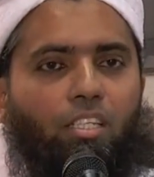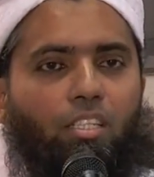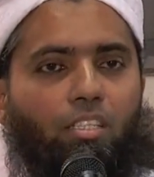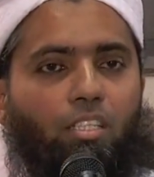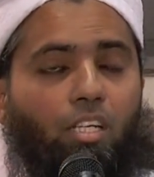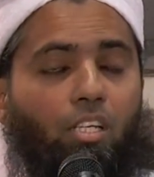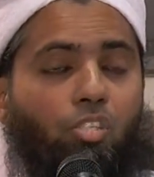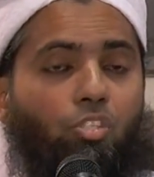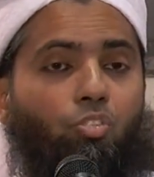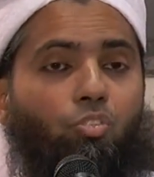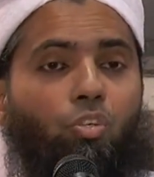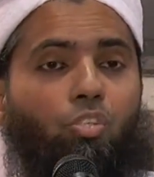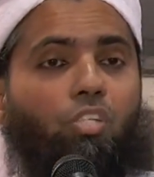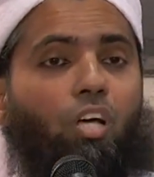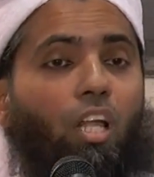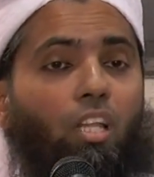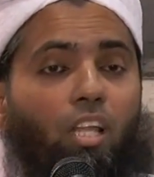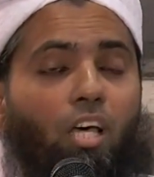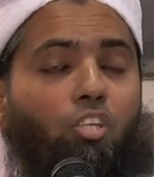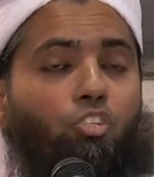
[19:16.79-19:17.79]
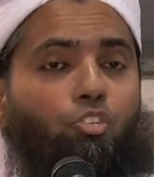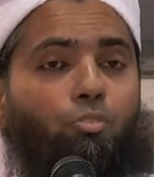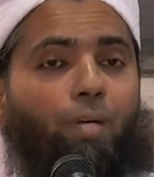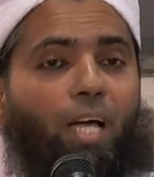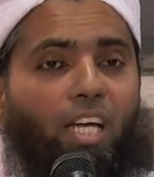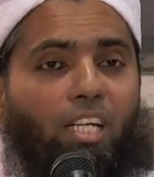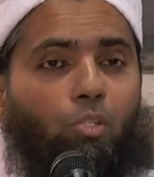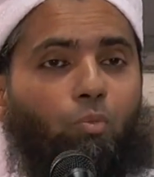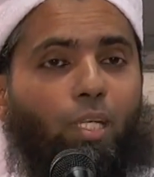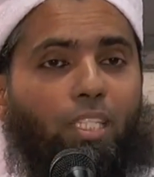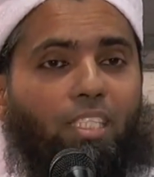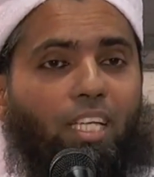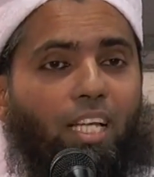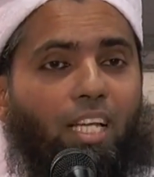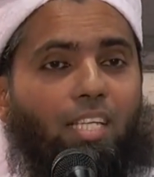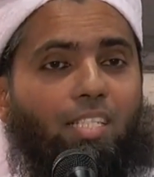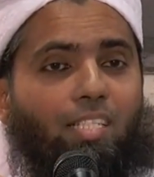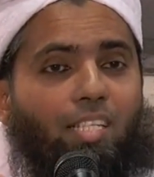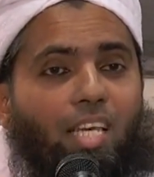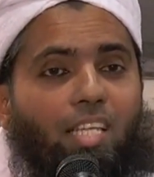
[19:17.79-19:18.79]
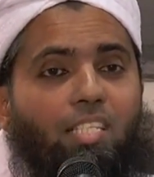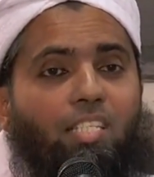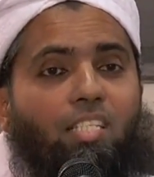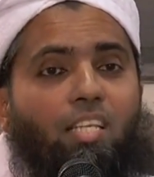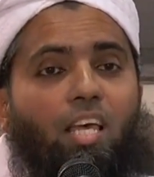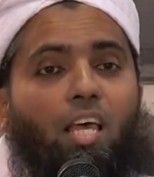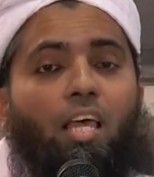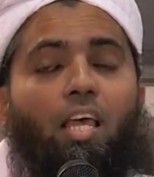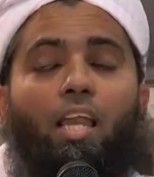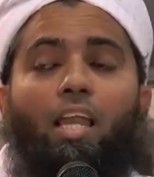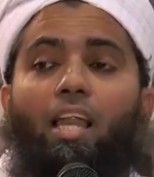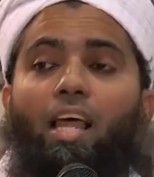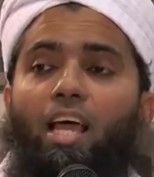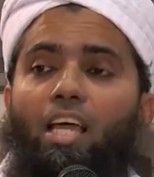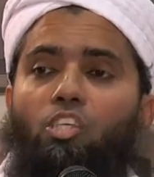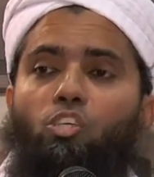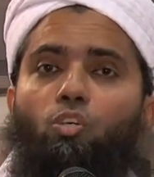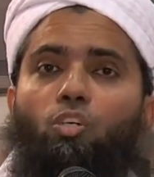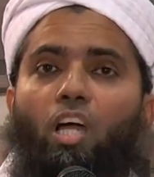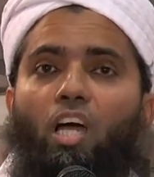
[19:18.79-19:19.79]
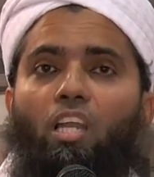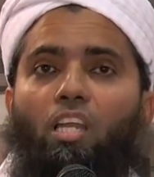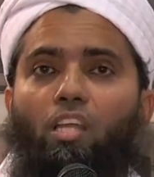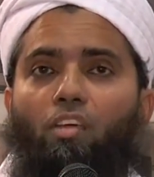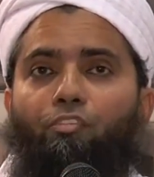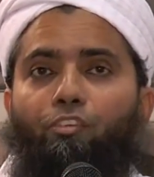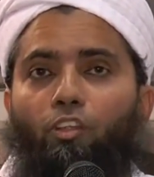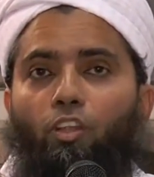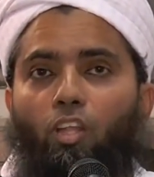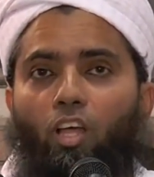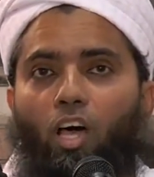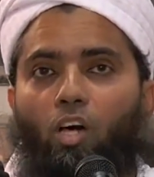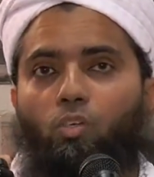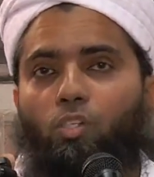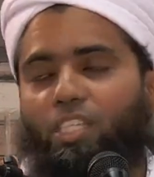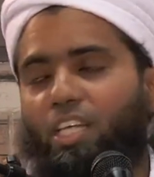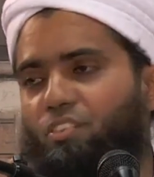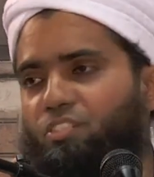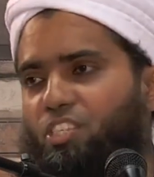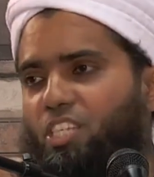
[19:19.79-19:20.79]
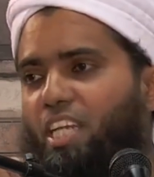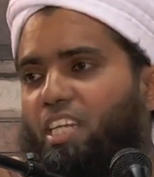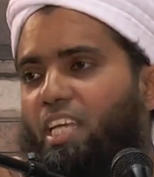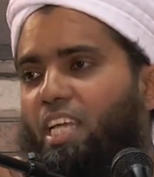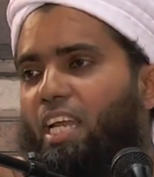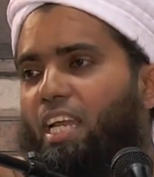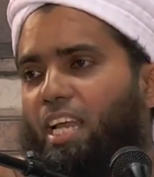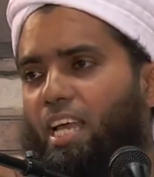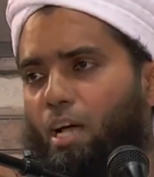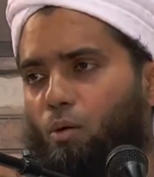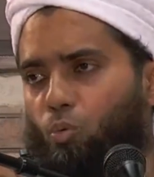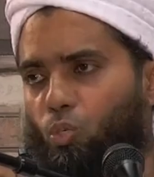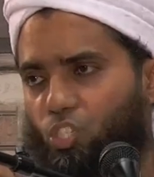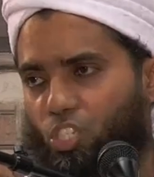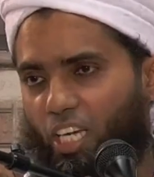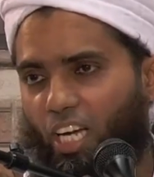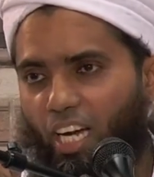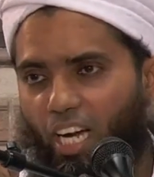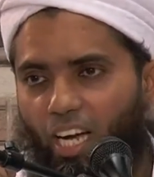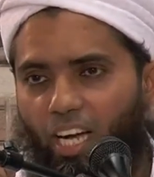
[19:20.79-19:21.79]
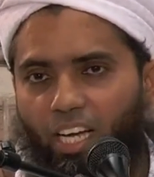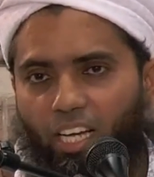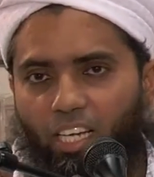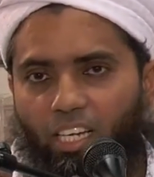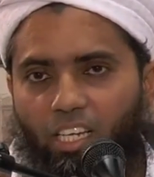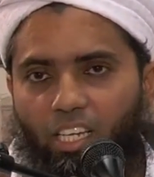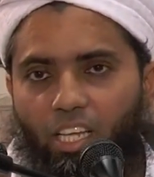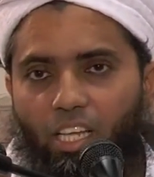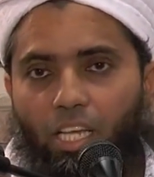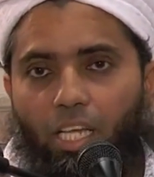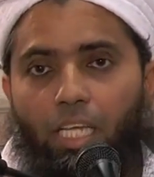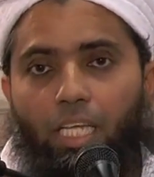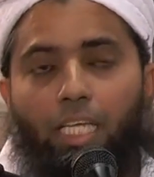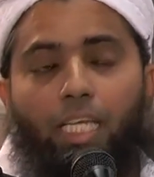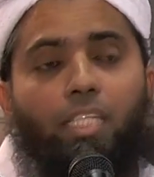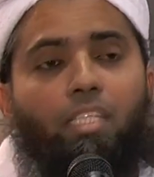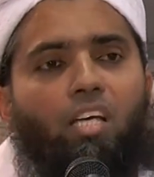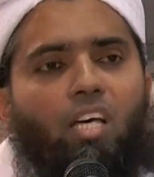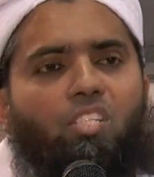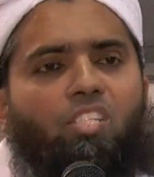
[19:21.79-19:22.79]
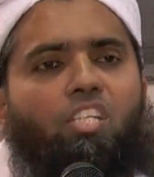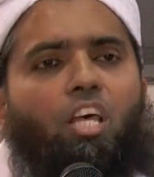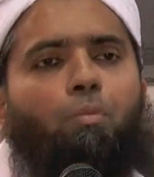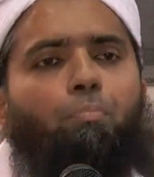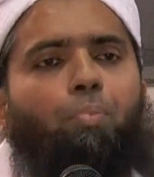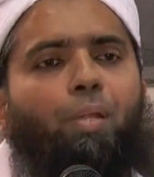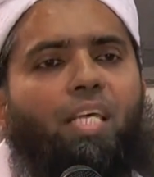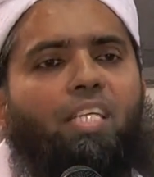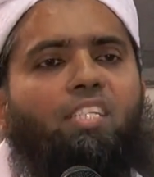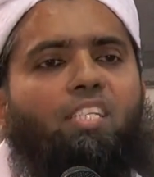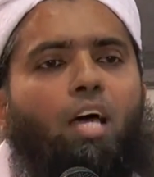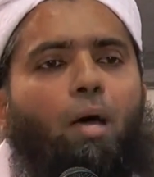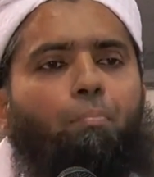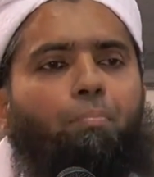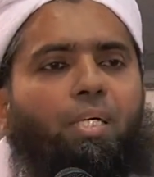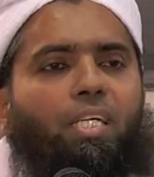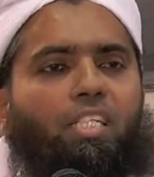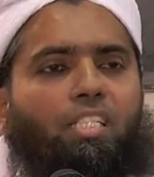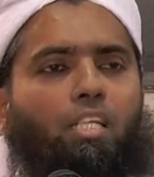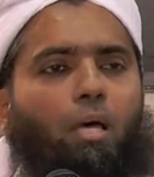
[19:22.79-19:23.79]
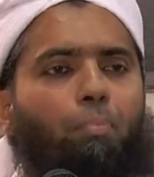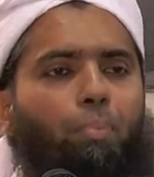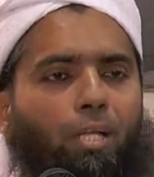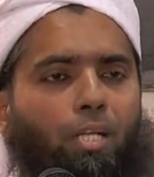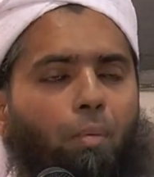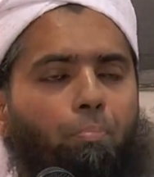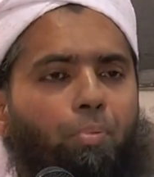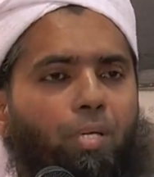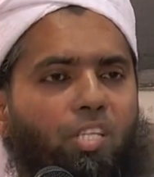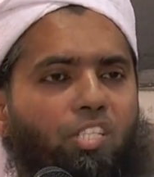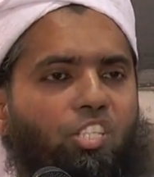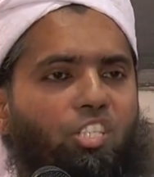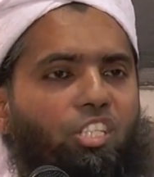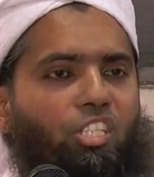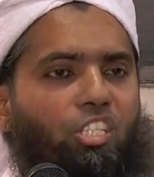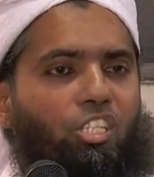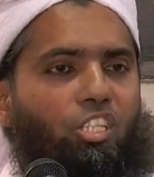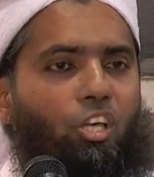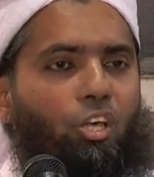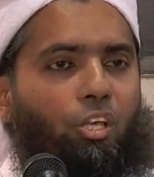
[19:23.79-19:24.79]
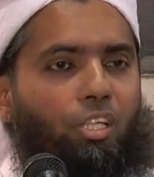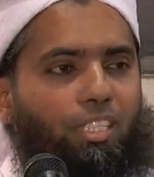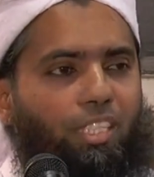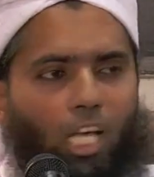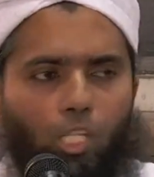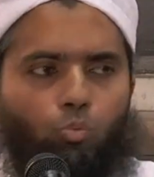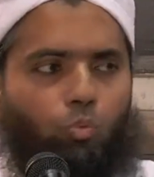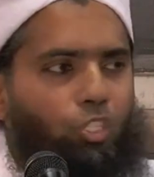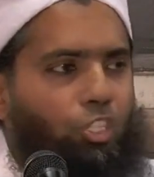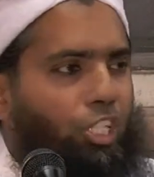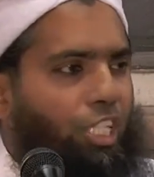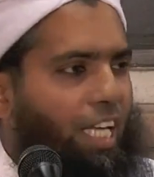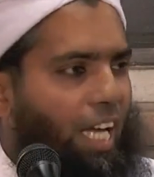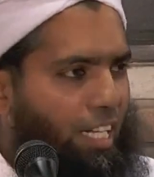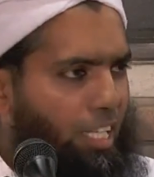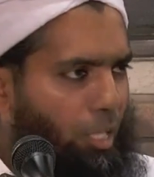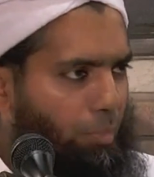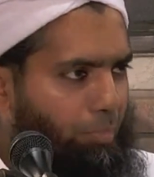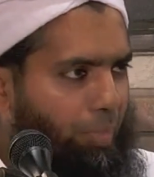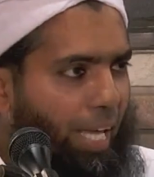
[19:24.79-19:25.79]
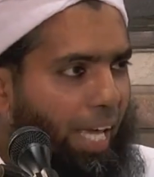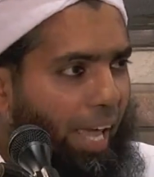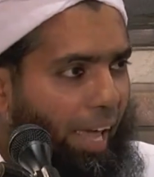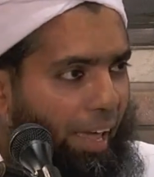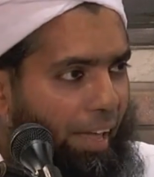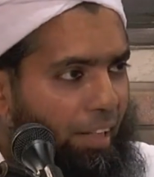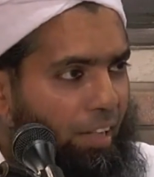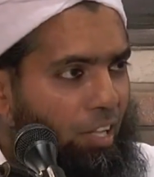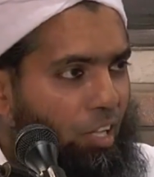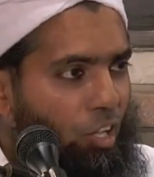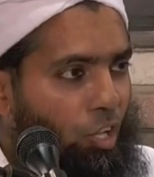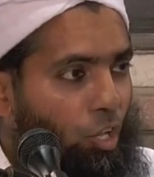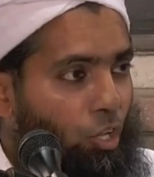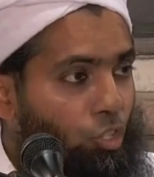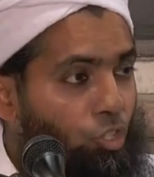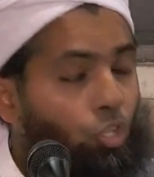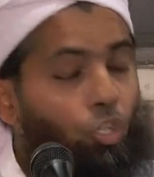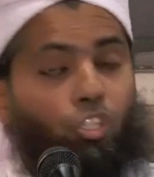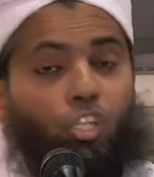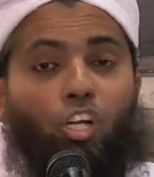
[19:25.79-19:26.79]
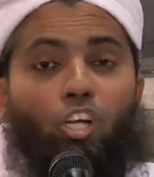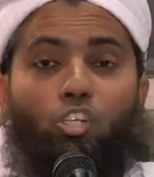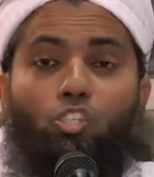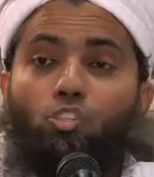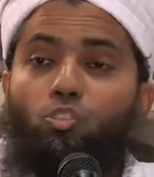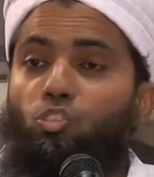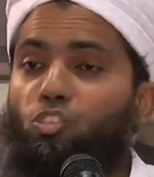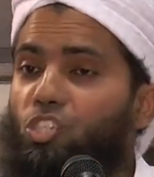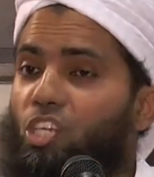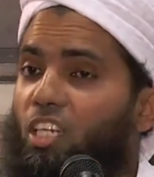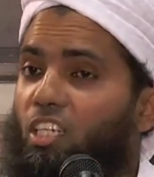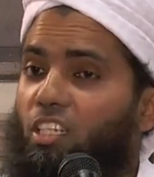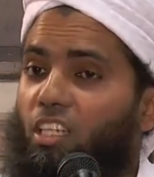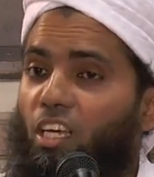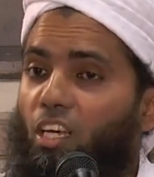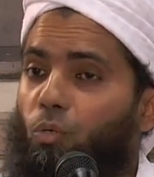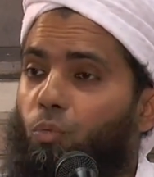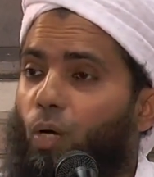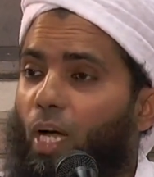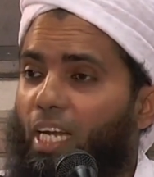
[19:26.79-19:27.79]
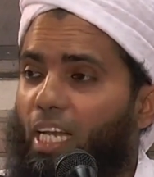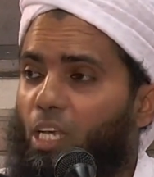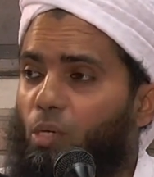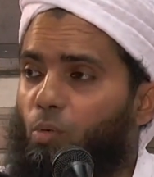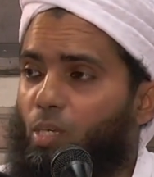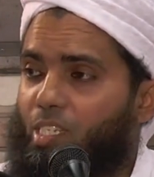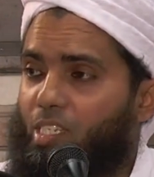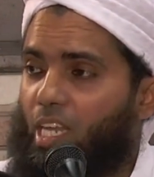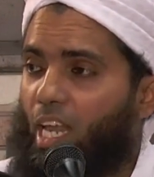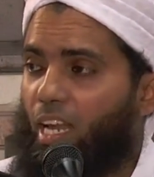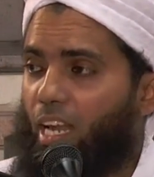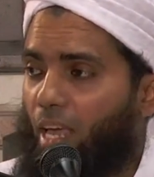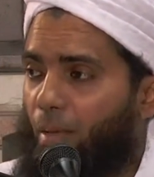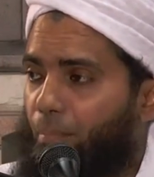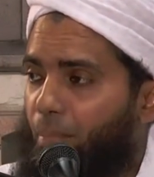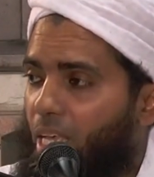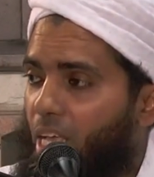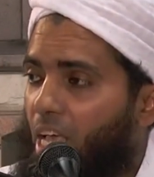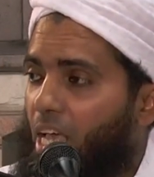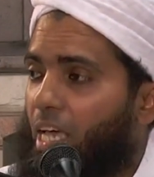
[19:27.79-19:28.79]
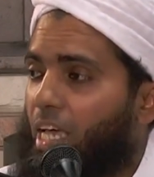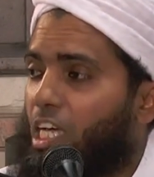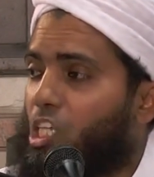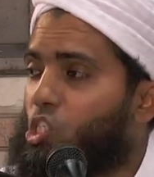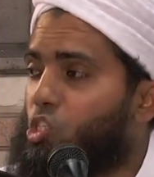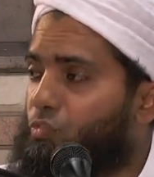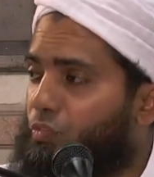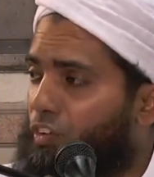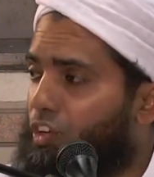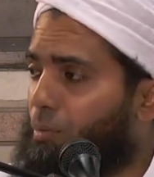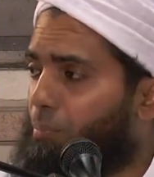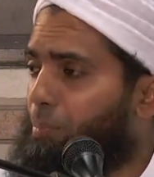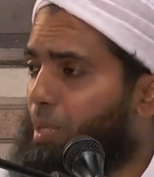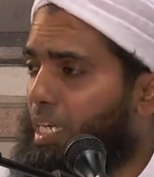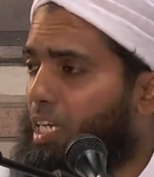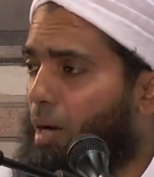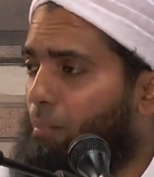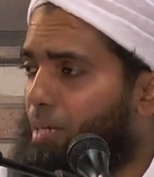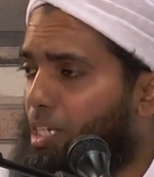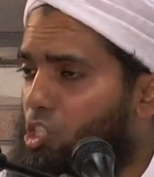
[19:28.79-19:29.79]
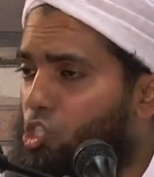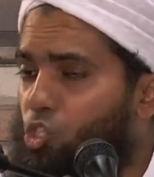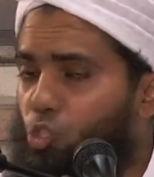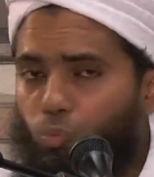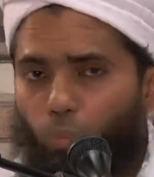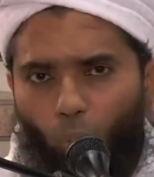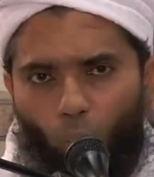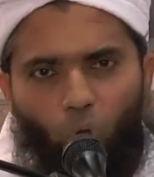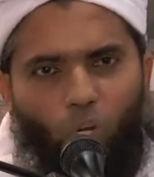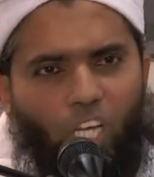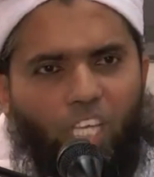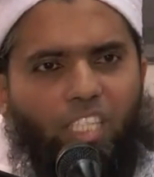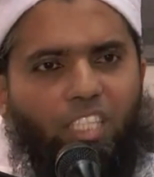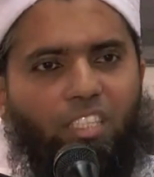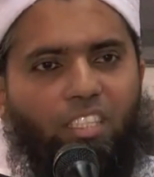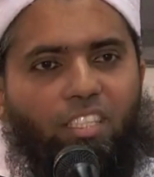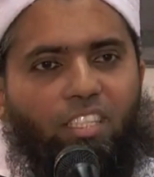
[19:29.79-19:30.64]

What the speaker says: The Rasul, Allah subhanahu wa ta'ala says, La yukallifu Allahu nafsan illa wus'aha. He does not place a burden upon a person that which he cannot bear. So the Rasul sallallahu alayhi wa sallam, his foot becoming swollen,